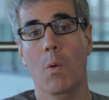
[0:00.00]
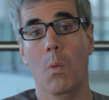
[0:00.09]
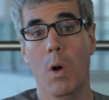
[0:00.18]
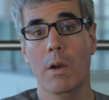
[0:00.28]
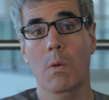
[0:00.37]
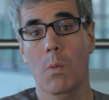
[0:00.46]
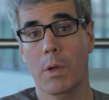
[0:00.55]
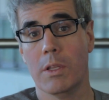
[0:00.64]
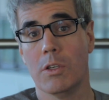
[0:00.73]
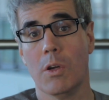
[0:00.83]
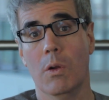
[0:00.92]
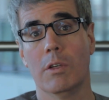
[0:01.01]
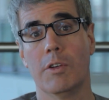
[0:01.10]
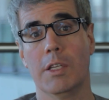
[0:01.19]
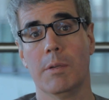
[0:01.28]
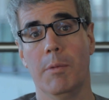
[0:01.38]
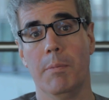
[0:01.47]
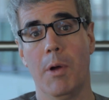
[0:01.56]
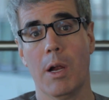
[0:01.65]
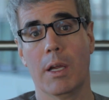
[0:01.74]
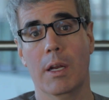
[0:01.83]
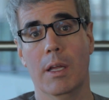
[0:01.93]
one, what the total addressable
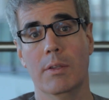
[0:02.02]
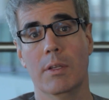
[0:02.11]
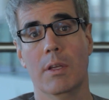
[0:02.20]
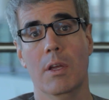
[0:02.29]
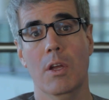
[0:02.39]
market is,